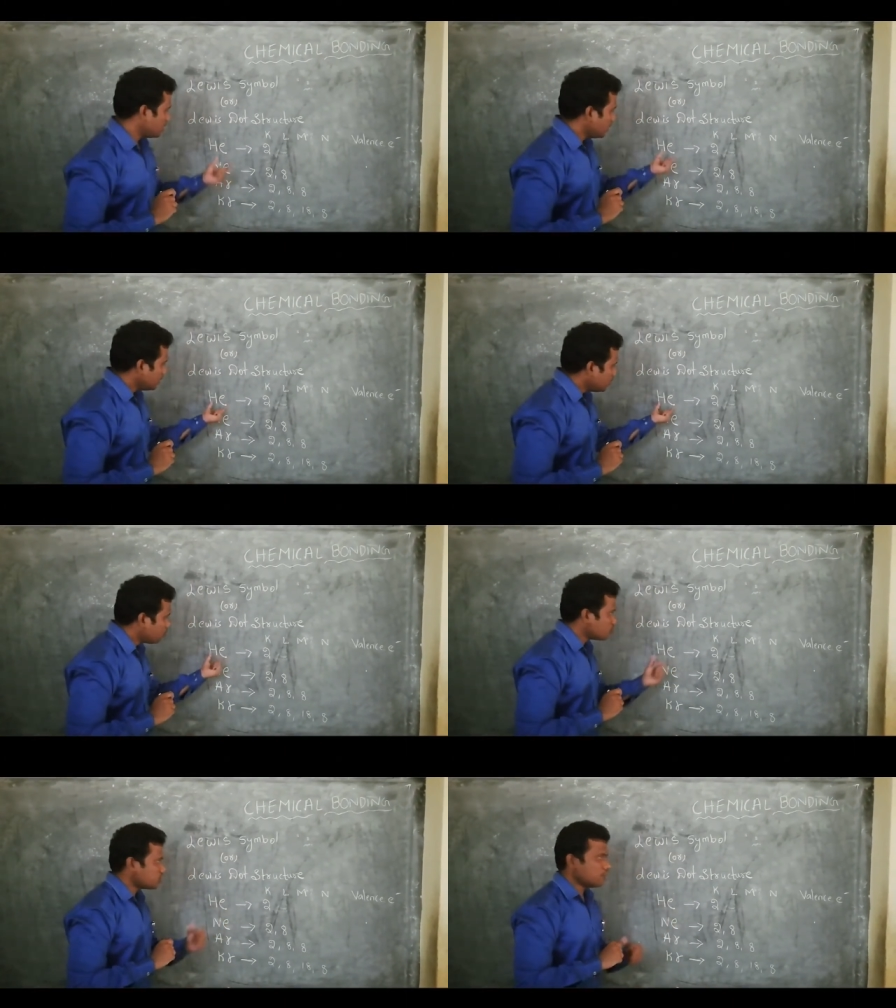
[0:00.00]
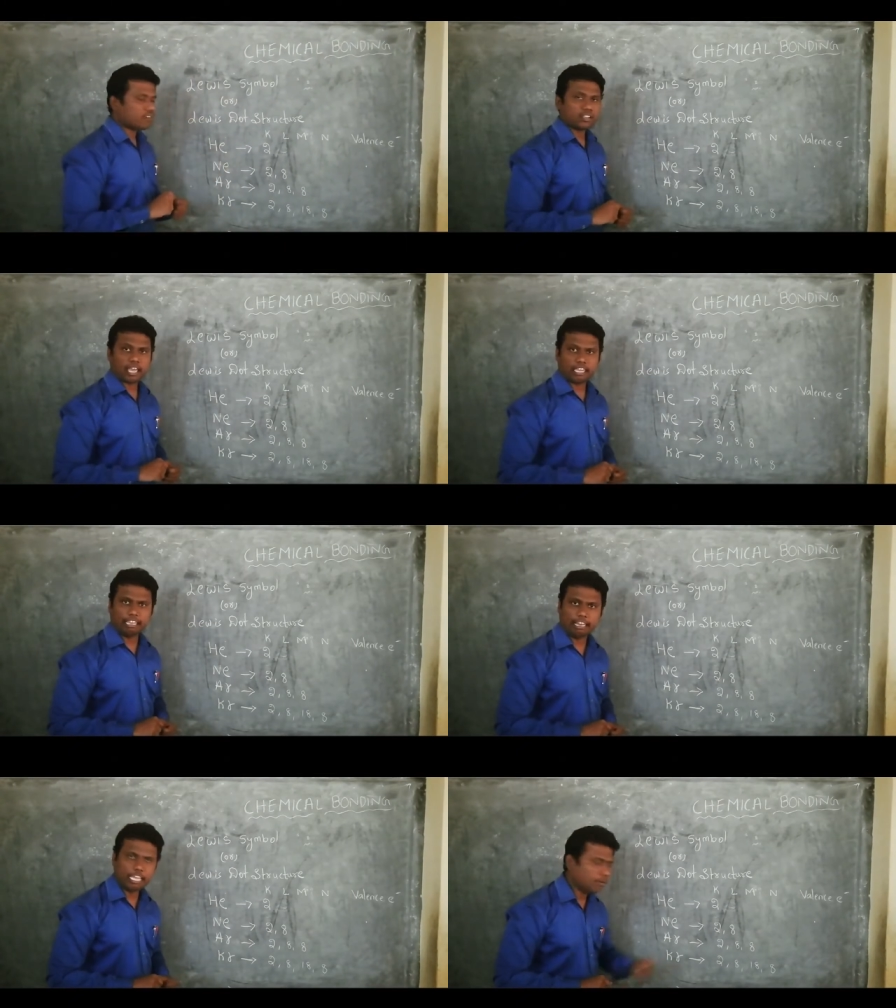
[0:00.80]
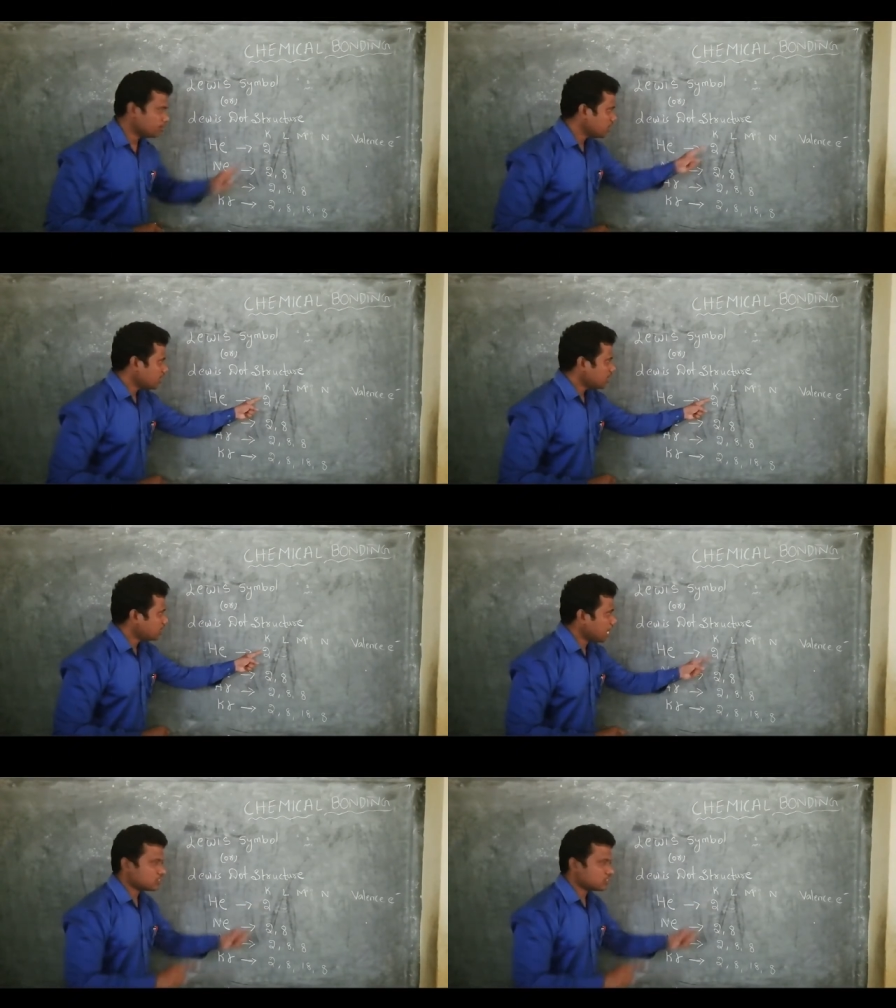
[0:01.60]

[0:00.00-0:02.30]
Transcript: If you see for the helium, it has